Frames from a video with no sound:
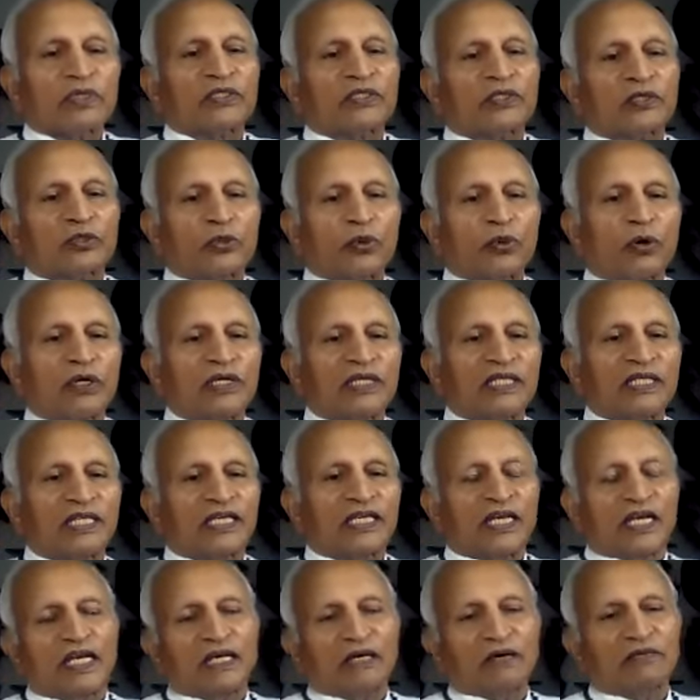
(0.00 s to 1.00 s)
joy
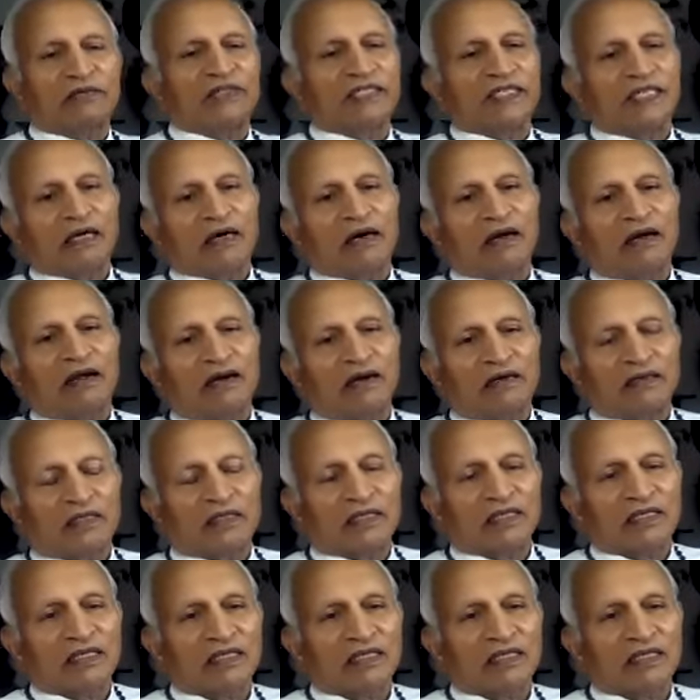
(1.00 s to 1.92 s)
and love in the heart.